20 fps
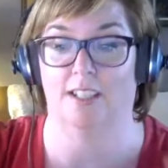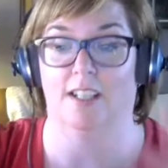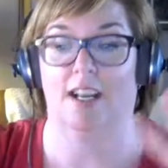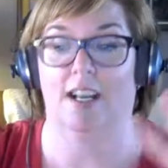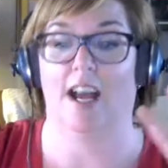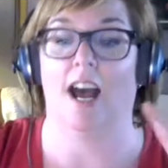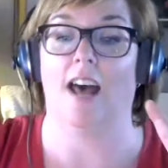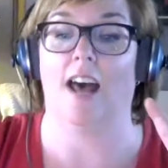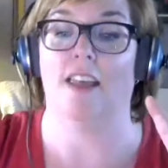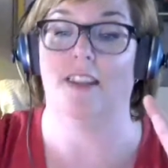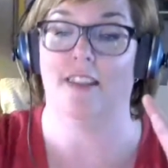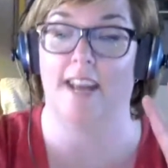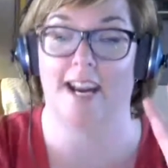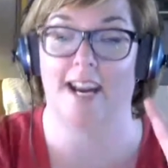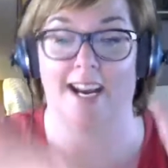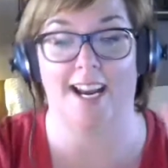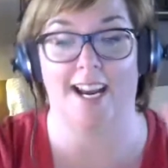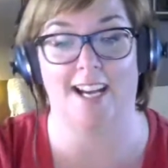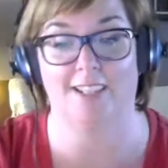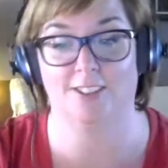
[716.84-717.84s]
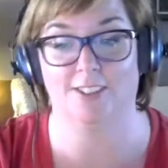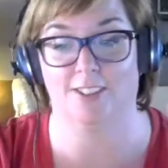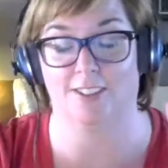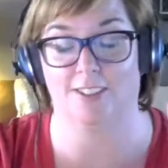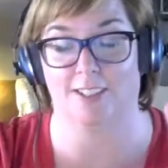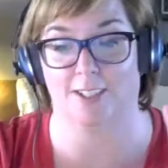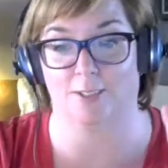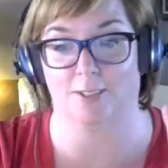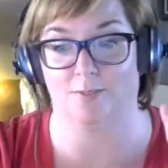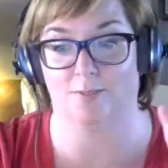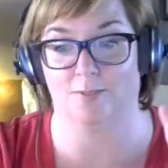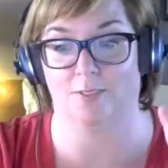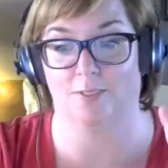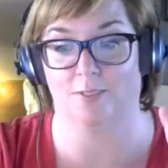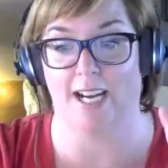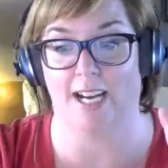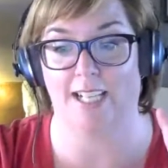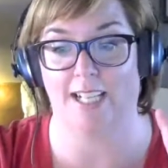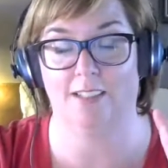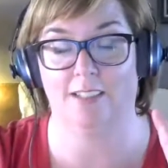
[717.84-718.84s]
and they answer them,
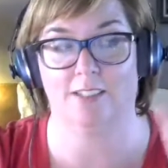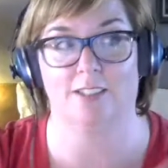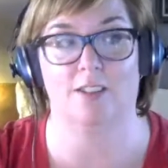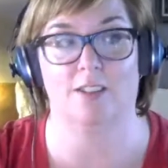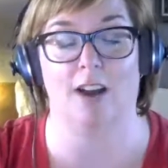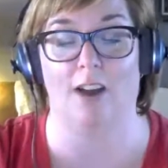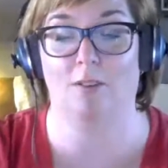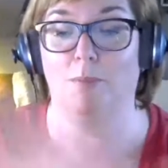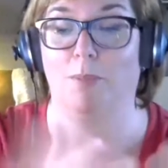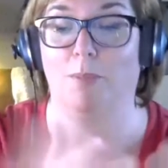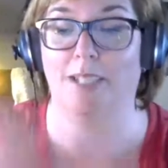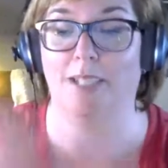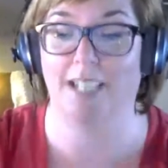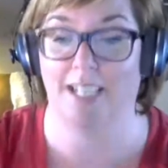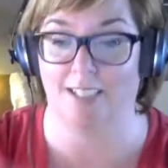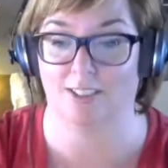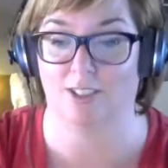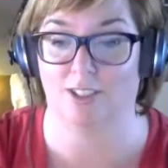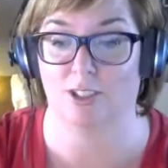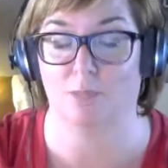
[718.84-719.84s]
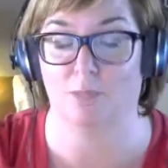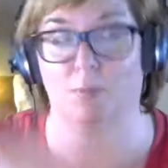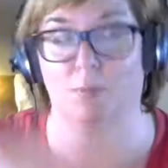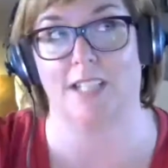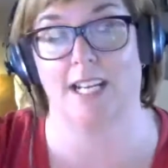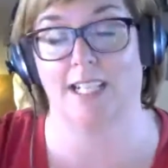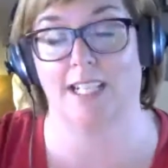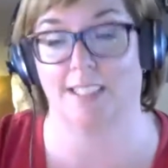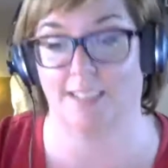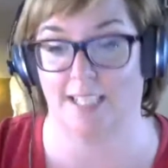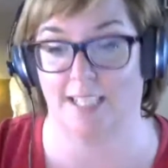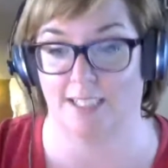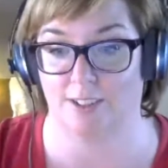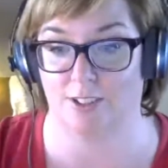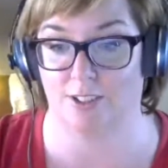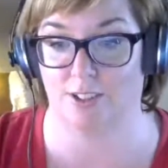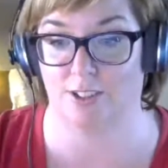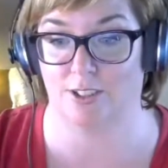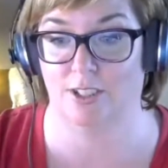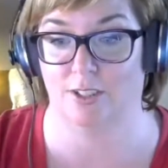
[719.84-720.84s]
right? So everybody answers, but they get to answer
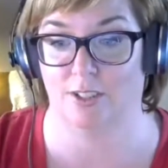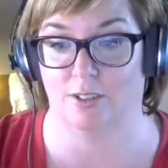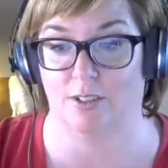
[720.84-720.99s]
too.